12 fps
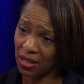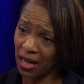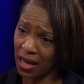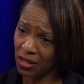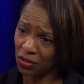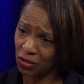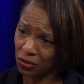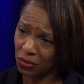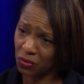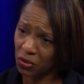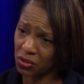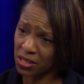And um,
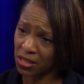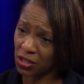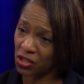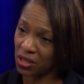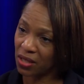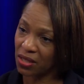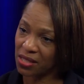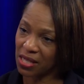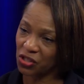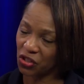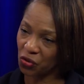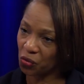you, you are such
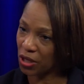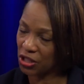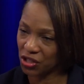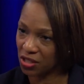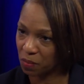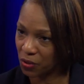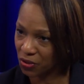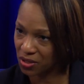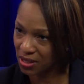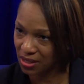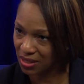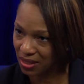such a gracious
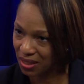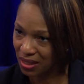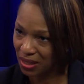person.